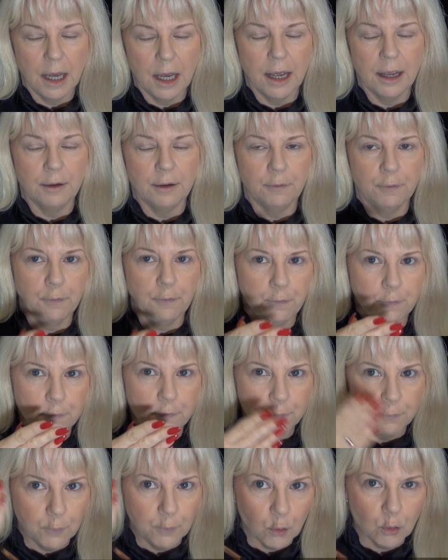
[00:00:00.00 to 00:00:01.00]
a
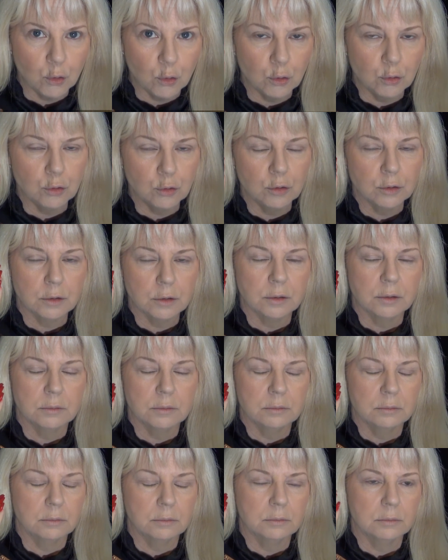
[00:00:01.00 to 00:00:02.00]
full
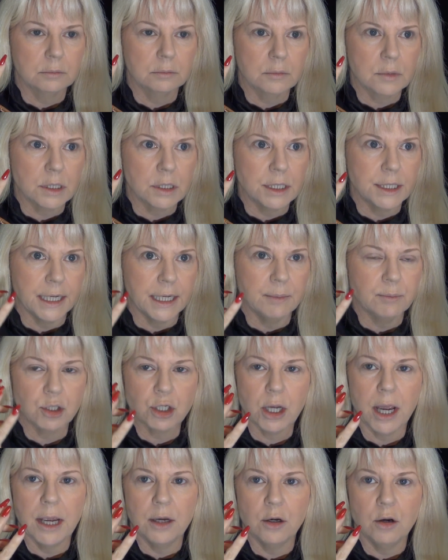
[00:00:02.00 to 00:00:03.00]
deep
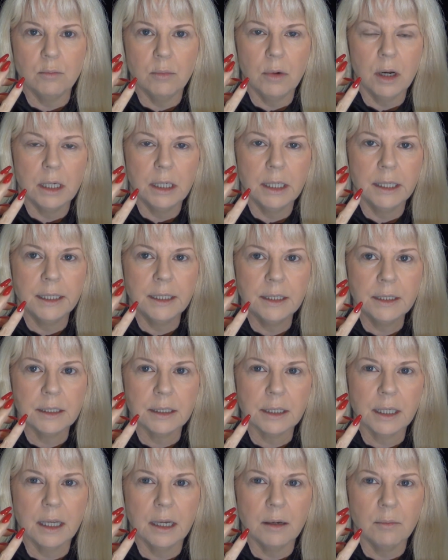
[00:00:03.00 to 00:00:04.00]
shade on my lid.
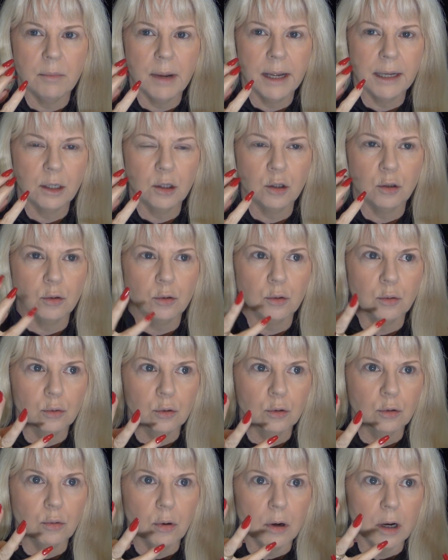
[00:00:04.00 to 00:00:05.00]
It can make you
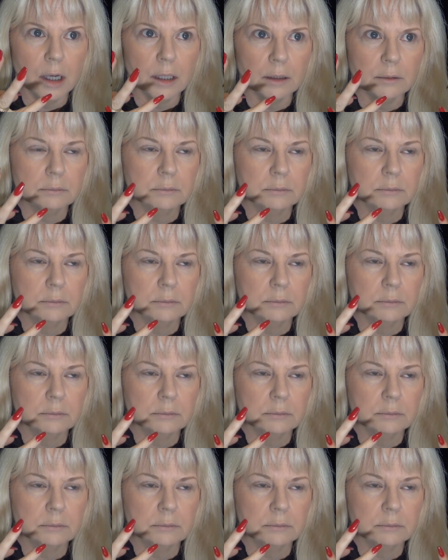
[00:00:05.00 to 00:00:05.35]
look quite